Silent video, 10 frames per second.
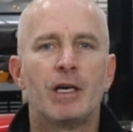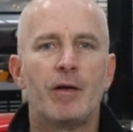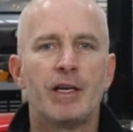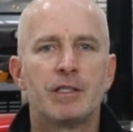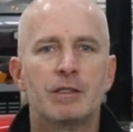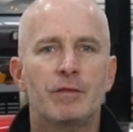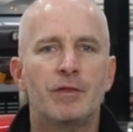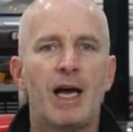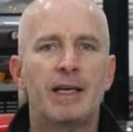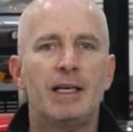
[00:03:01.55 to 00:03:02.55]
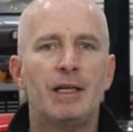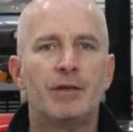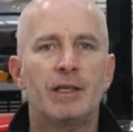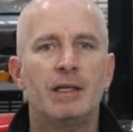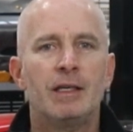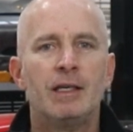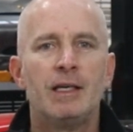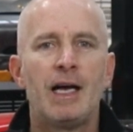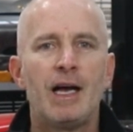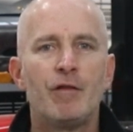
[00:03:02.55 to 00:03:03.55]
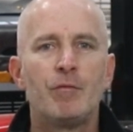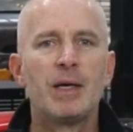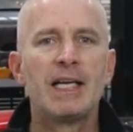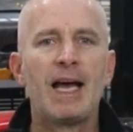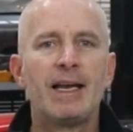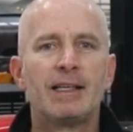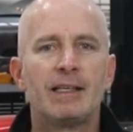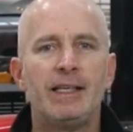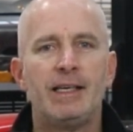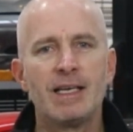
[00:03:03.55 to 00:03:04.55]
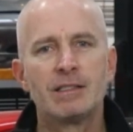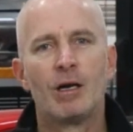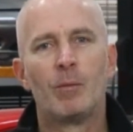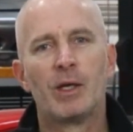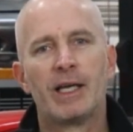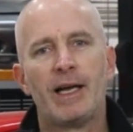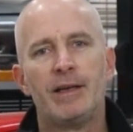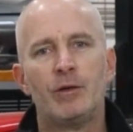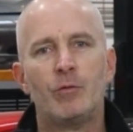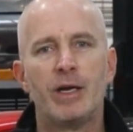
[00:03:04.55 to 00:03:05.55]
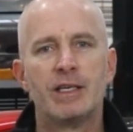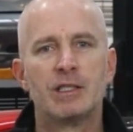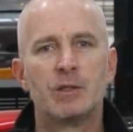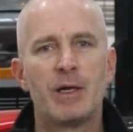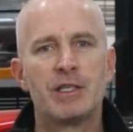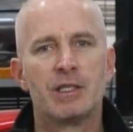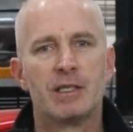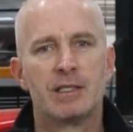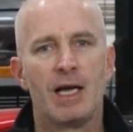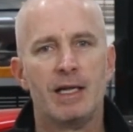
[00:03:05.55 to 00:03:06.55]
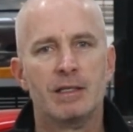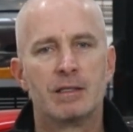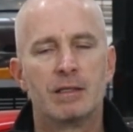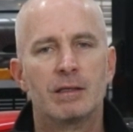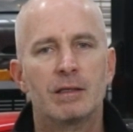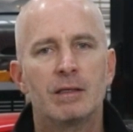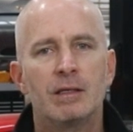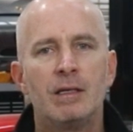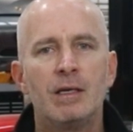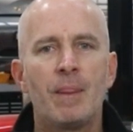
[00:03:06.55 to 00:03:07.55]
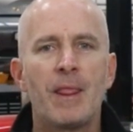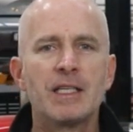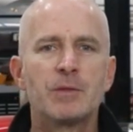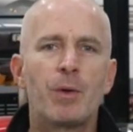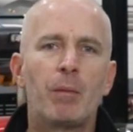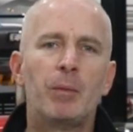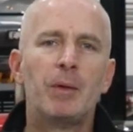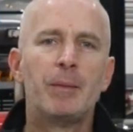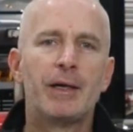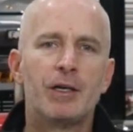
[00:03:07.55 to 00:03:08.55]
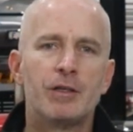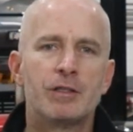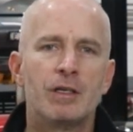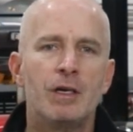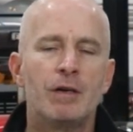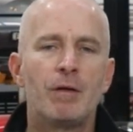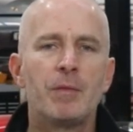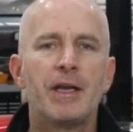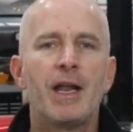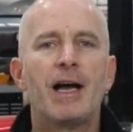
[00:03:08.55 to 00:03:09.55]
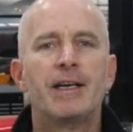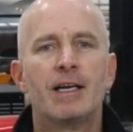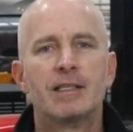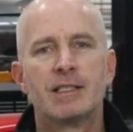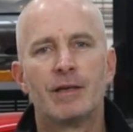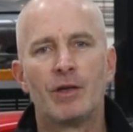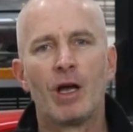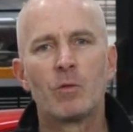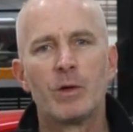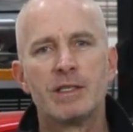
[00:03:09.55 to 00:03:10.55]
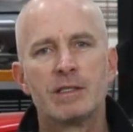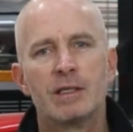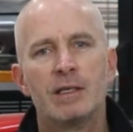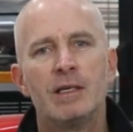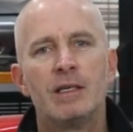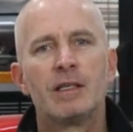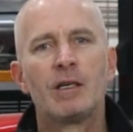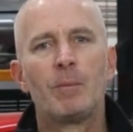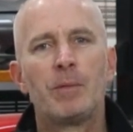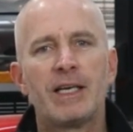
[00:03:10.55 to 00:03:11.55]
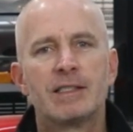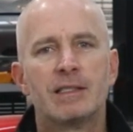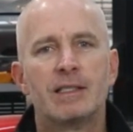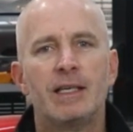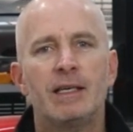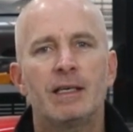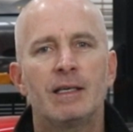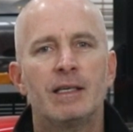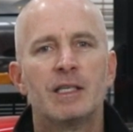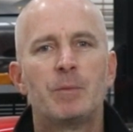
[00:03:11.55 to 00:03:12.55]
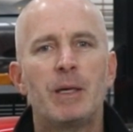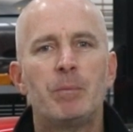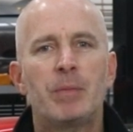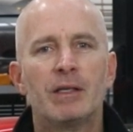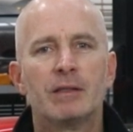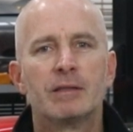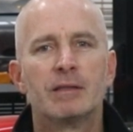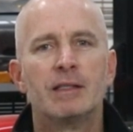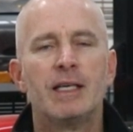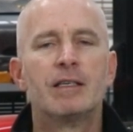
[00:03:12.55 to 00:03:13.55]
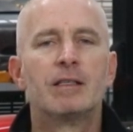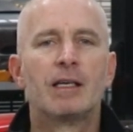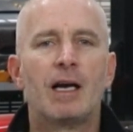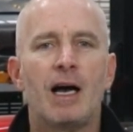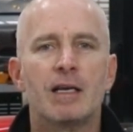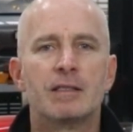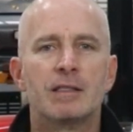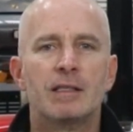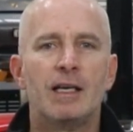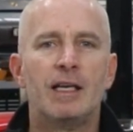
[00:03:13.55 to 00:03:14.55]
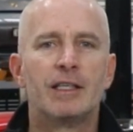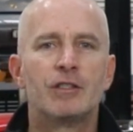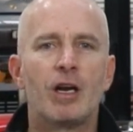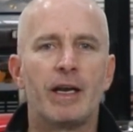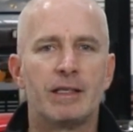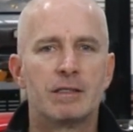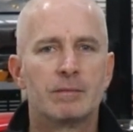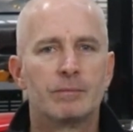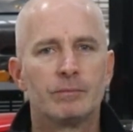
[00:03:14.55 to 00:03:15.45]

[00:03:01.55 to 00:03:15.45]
generations of 911 have mechanically less complicated rear suspension designs. That's probably because from the 997 onwards, the complexity has been built into the car's electronics,